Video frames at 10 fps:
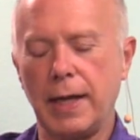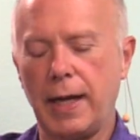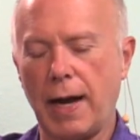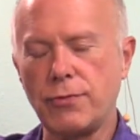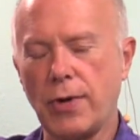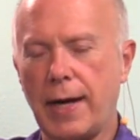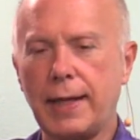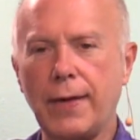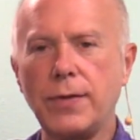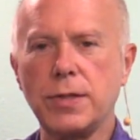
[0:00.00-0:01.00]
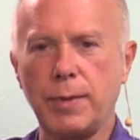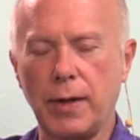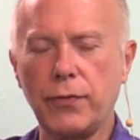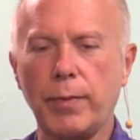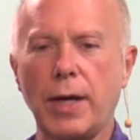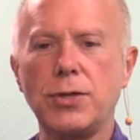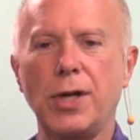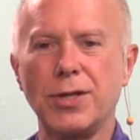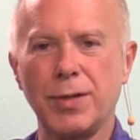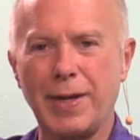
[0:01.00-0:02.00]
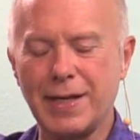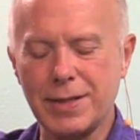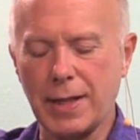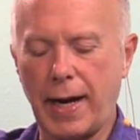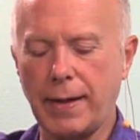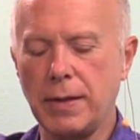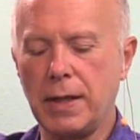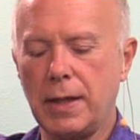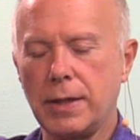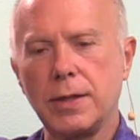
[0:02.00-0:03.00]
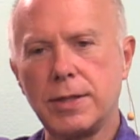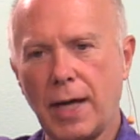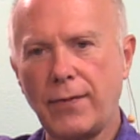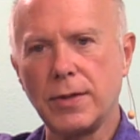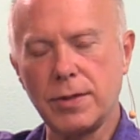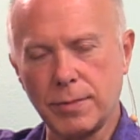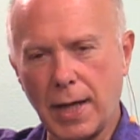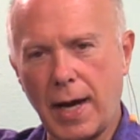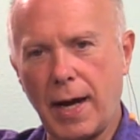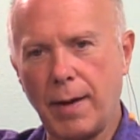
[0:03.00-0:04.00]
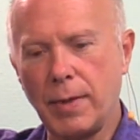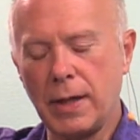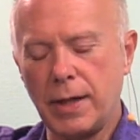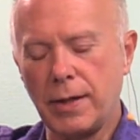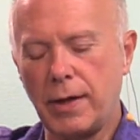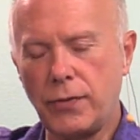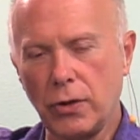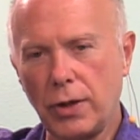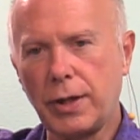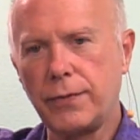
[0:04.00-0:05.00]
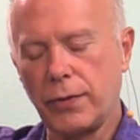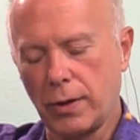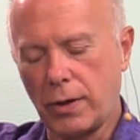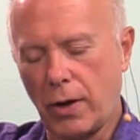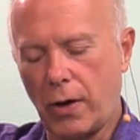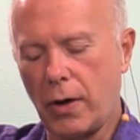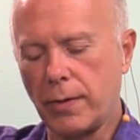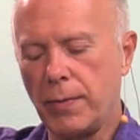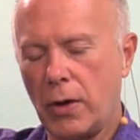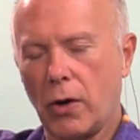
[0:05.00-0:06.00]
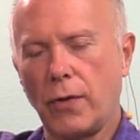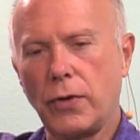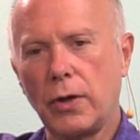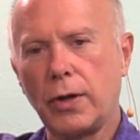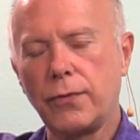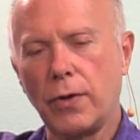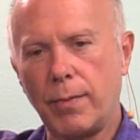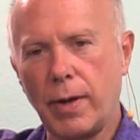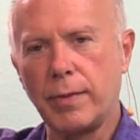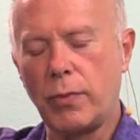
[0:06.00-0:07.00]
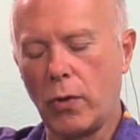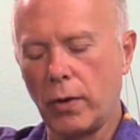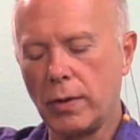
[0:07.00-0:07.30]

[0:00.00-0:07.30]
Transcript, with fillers: And I've tried to give you some information and some insight to save you some time, that if you're looking for a card or if you're looking for a motherboard,